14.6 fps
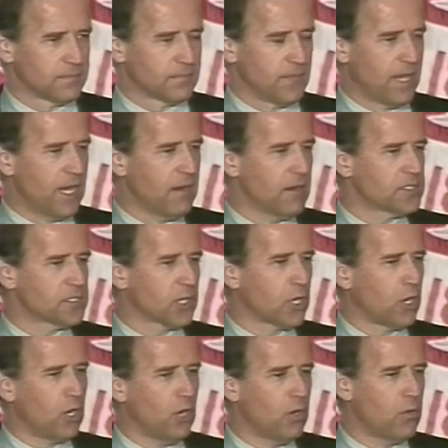Here is a
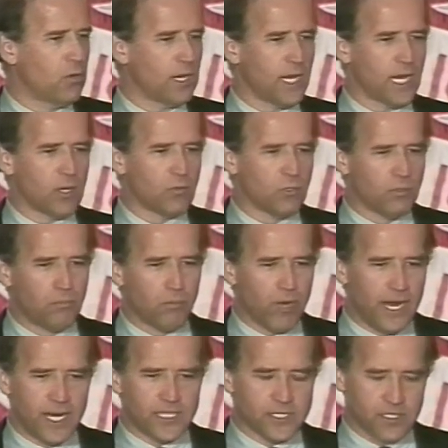co equal
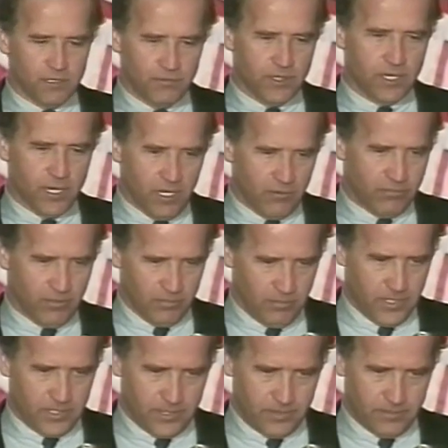branch of the government,